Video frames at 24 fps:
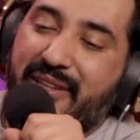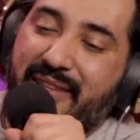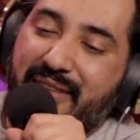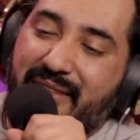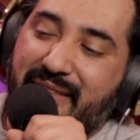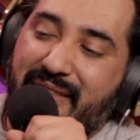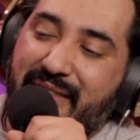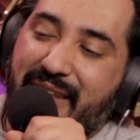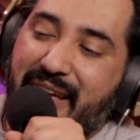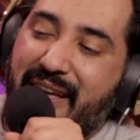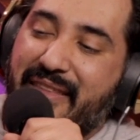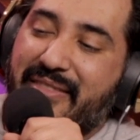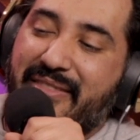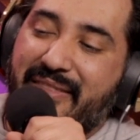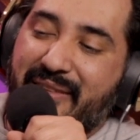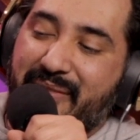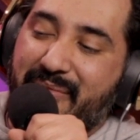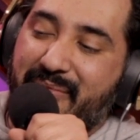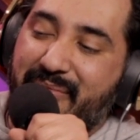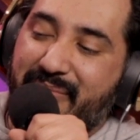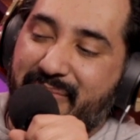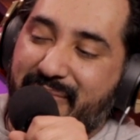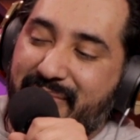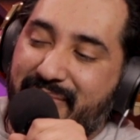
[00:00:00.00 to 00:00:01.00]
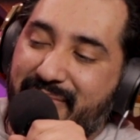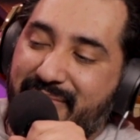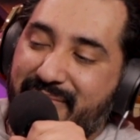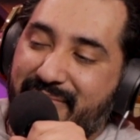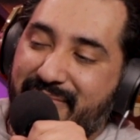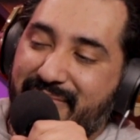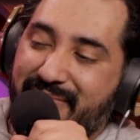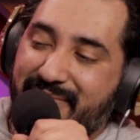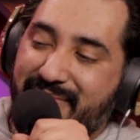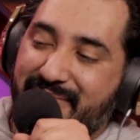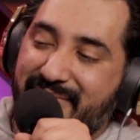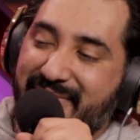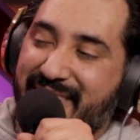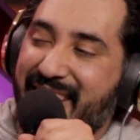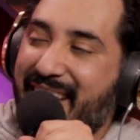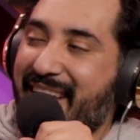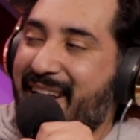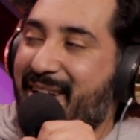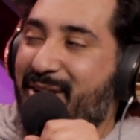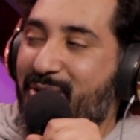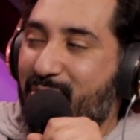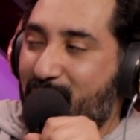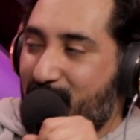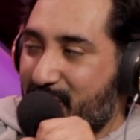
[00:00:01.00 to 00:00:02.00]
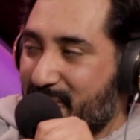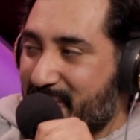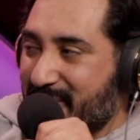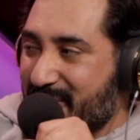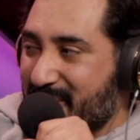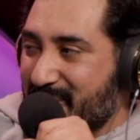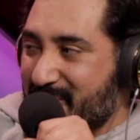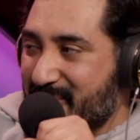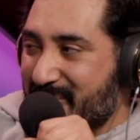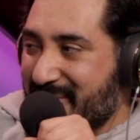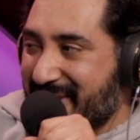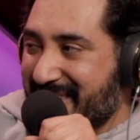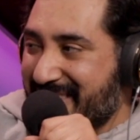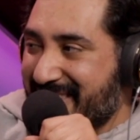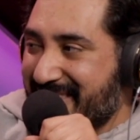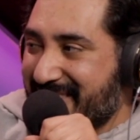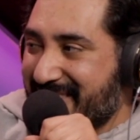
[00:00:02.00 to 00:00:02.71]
to let them take over the bed.